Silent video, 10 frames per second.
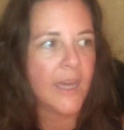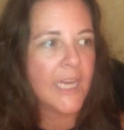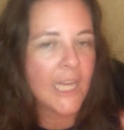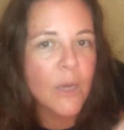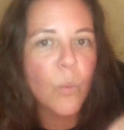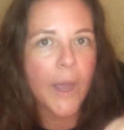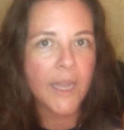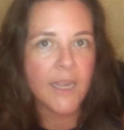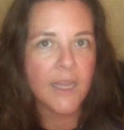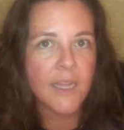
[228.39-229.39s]
Like, he
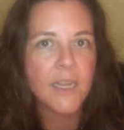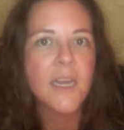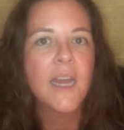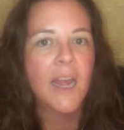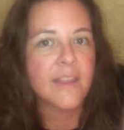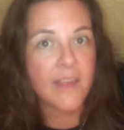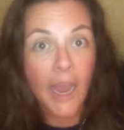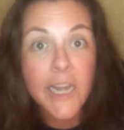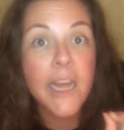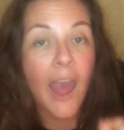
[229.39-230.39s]
waited,
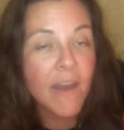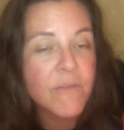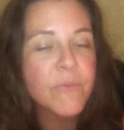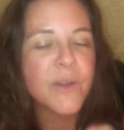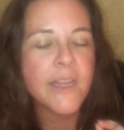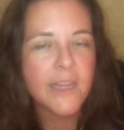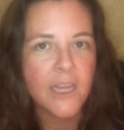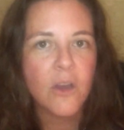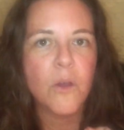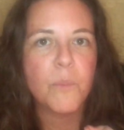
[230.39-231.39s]
signing every
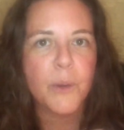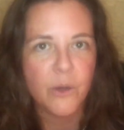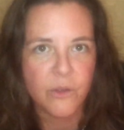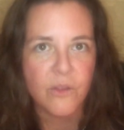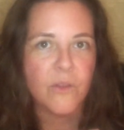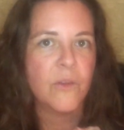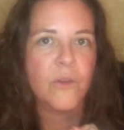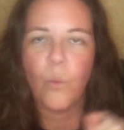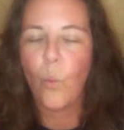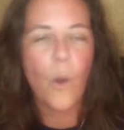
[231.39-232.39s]
single
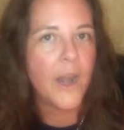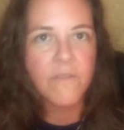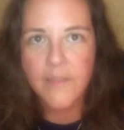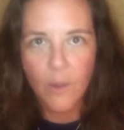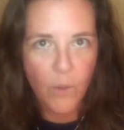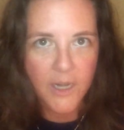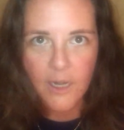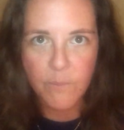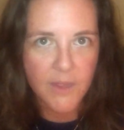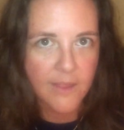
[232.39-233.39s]
person's whatever they
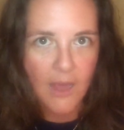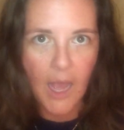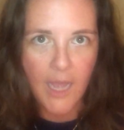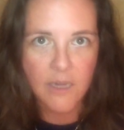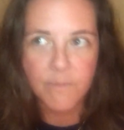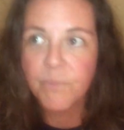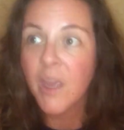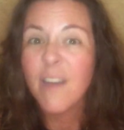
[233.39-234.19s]
wanted him to sign